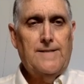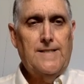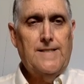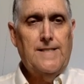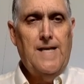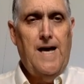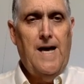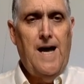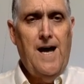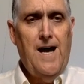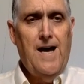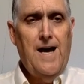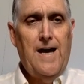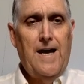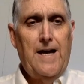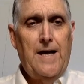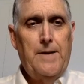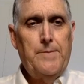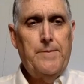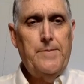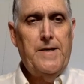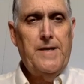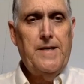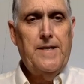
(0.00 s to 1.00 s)

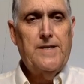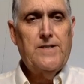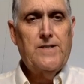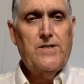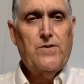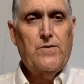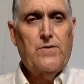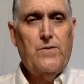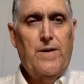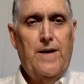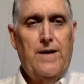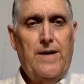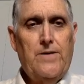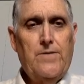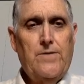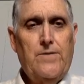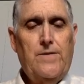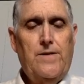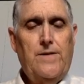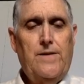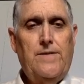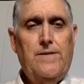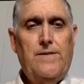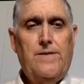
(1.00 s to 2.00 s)
time is greater
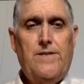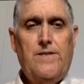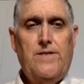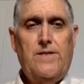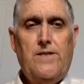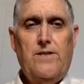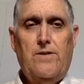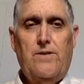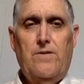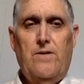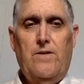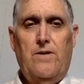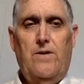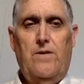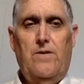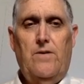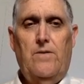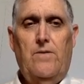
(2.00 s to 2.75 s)
than 0.